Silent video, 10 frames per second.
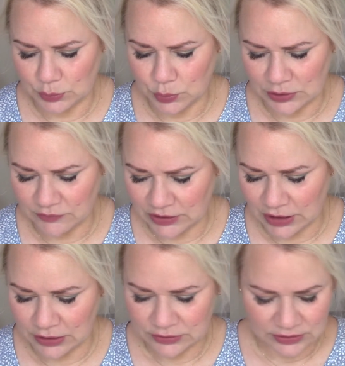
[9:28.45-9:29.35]
one of a
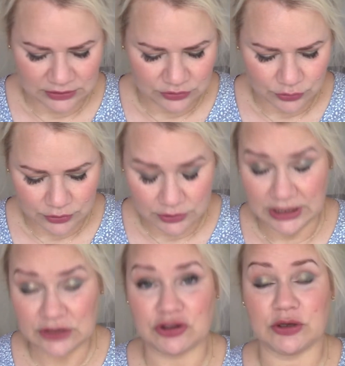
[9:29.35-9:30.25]
kind in your
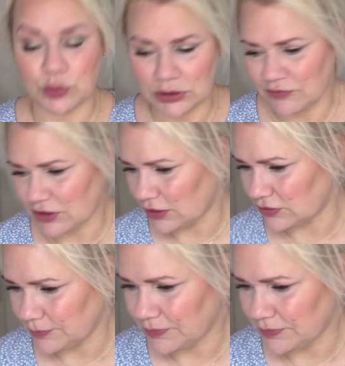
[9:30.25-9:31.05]
collection, one of a kind.